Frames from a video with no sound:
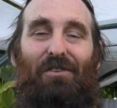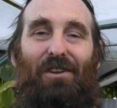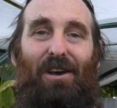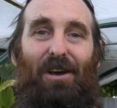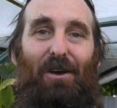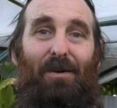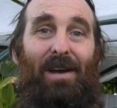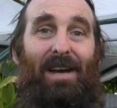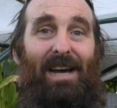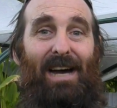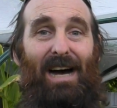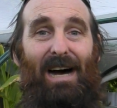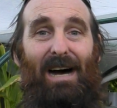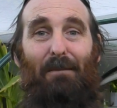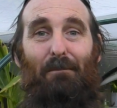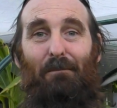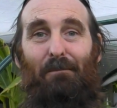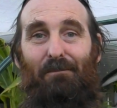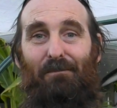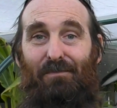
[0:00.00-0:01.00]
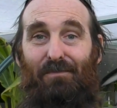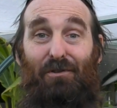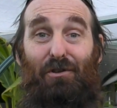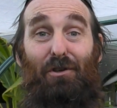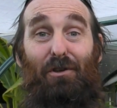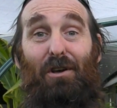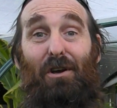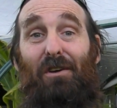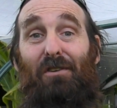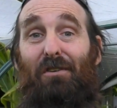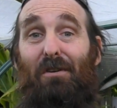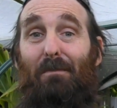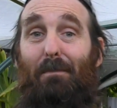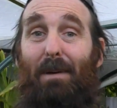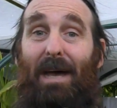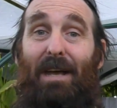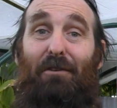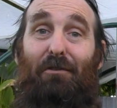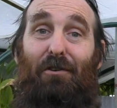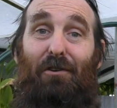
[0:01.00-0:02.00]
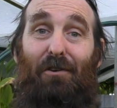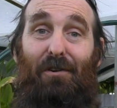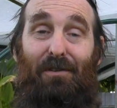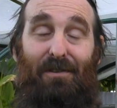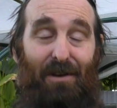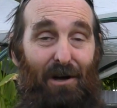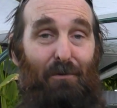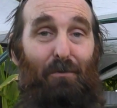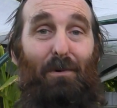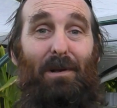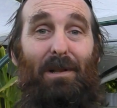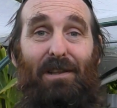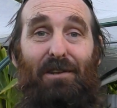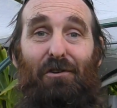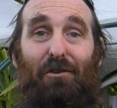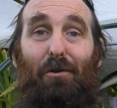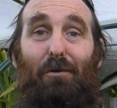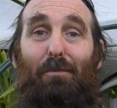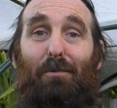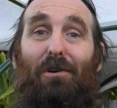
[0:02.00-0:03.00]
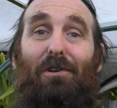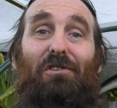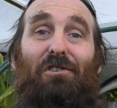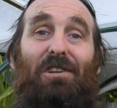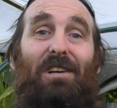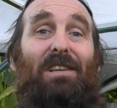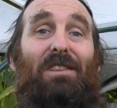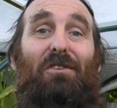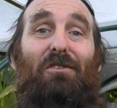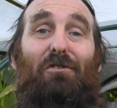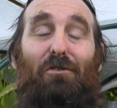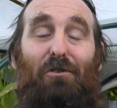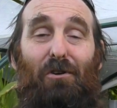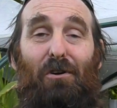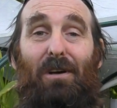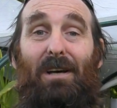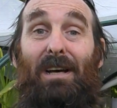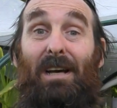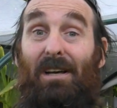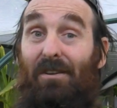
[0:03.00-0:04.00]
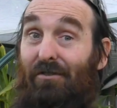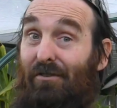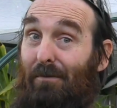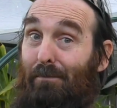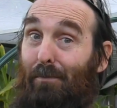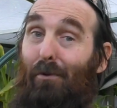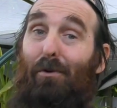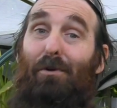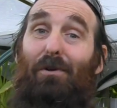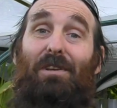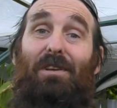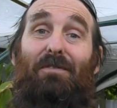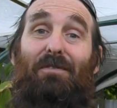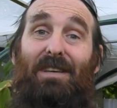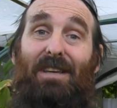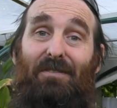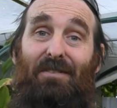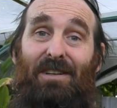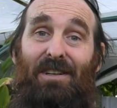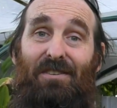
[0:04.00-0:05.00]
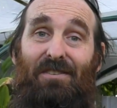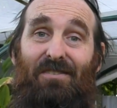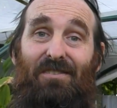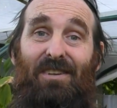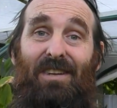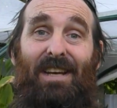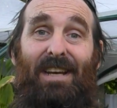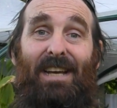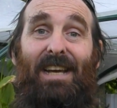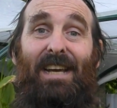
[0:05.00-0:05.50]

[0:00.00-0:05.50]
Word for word: So you guys on Patreon, I really do appreciate the support you've given us.